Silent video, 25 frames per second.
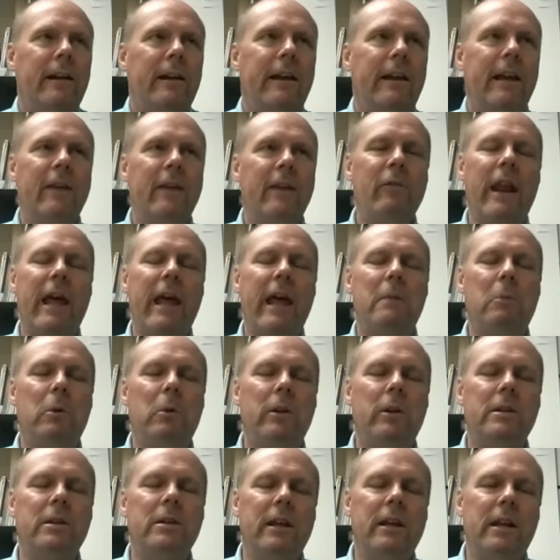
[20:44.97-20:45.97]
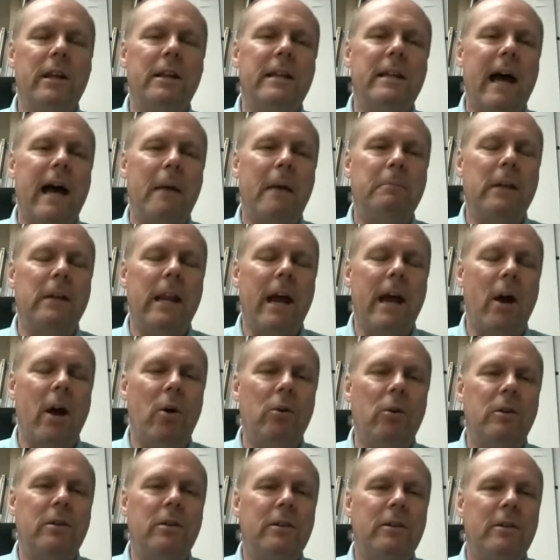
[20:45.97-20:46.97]
if an animal doesn't get adopted
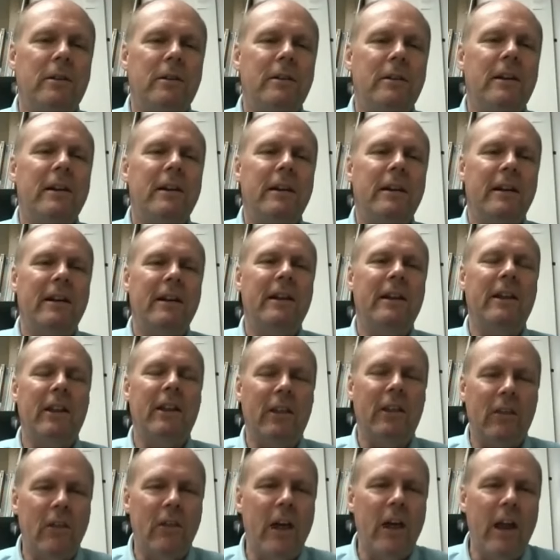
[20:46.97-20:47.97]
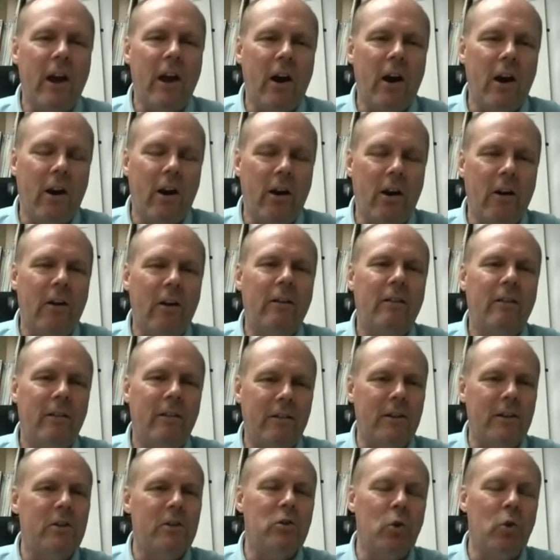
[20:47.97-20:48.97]
out, they are
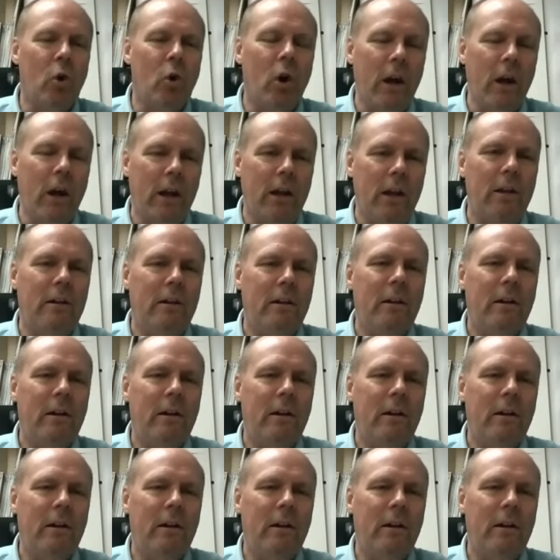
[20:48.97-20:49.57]
destroyed.